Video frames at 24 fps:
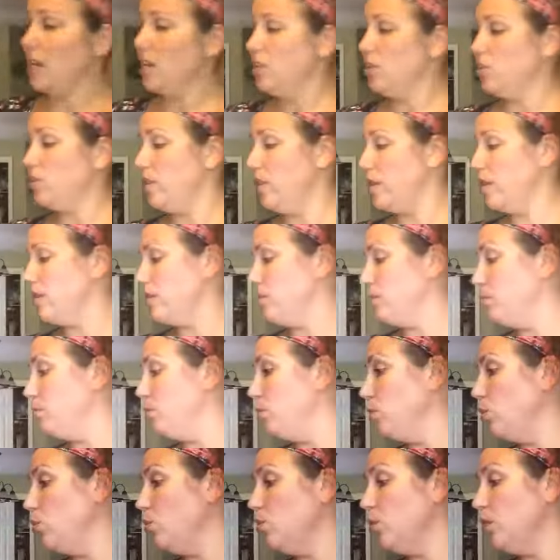So there's a
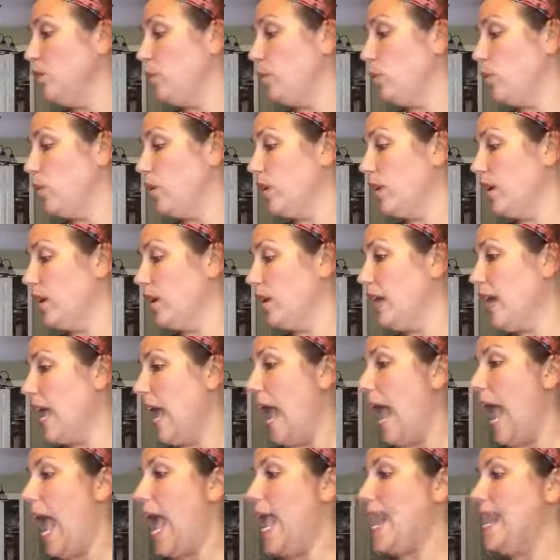mood board,
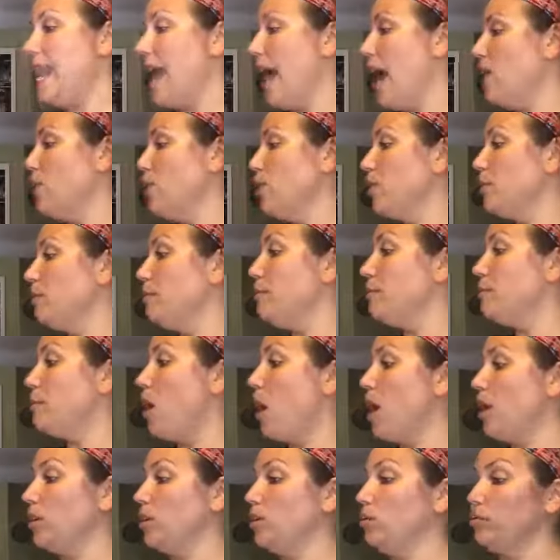and now your
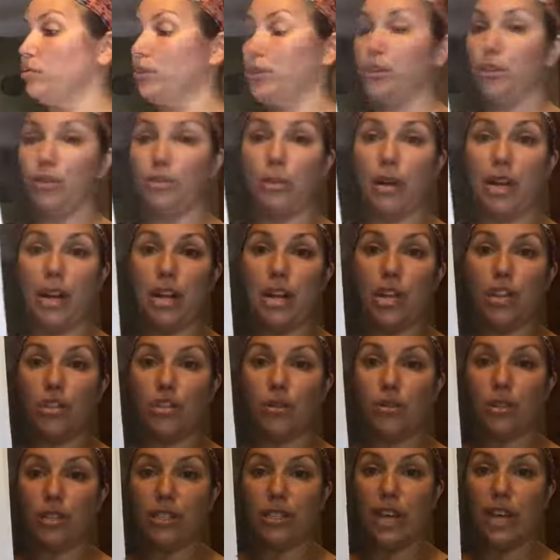model room. So
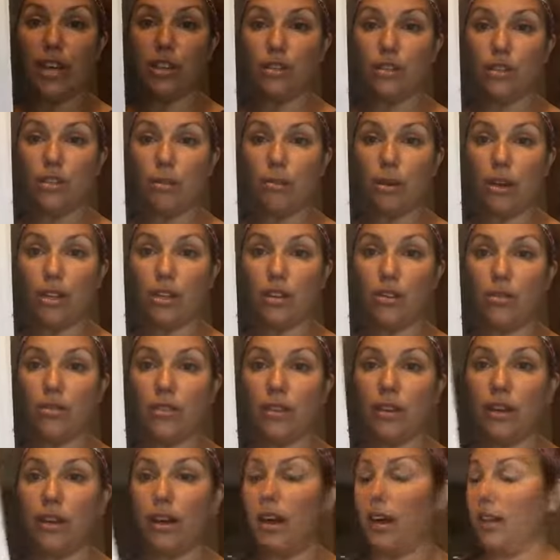it tells you about
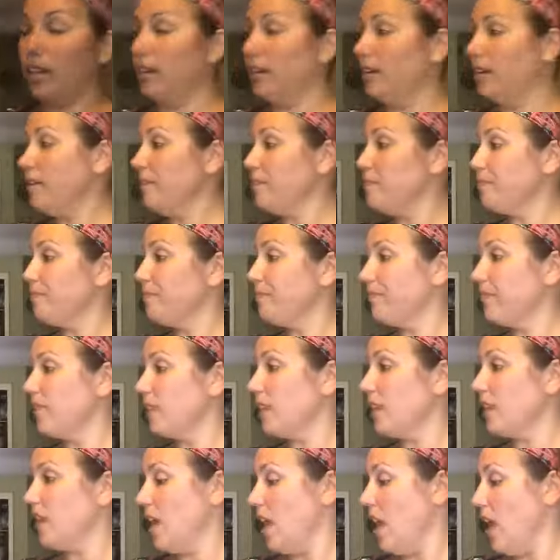using color
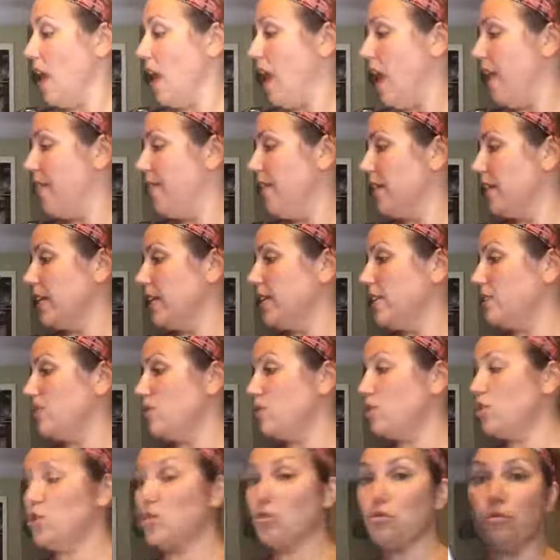and then
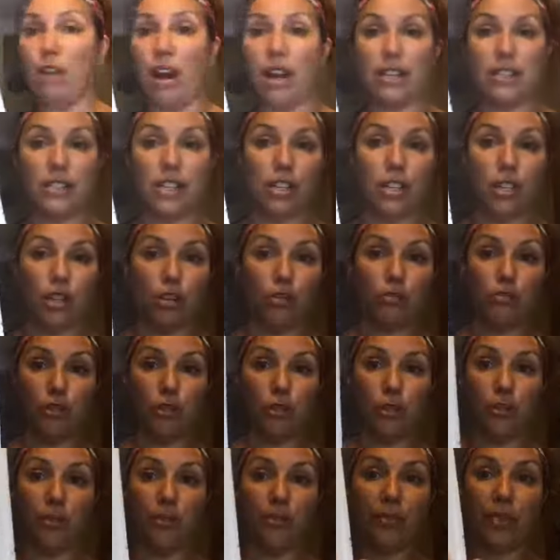constructing your
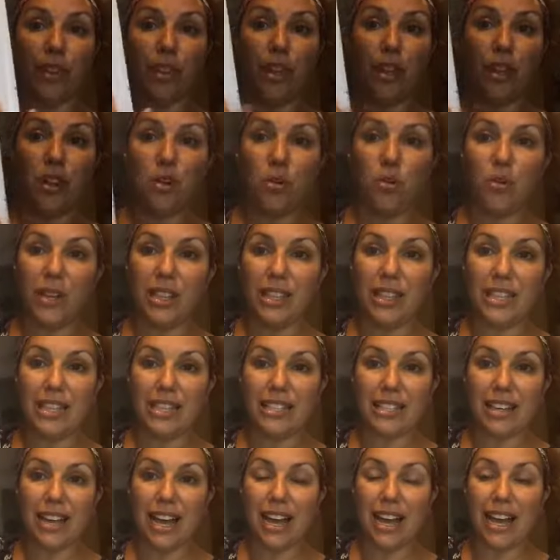room with these
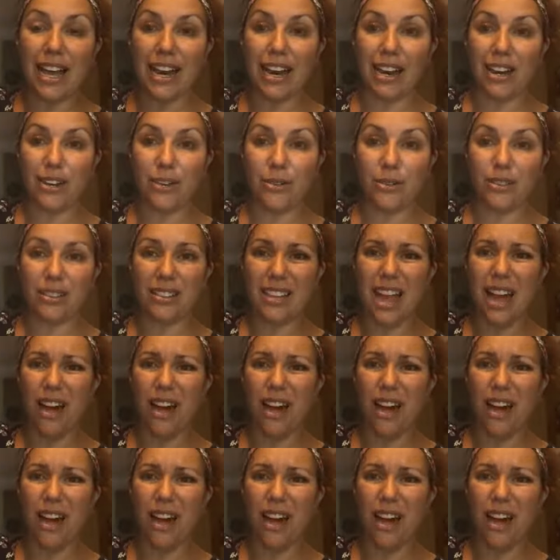cutouts.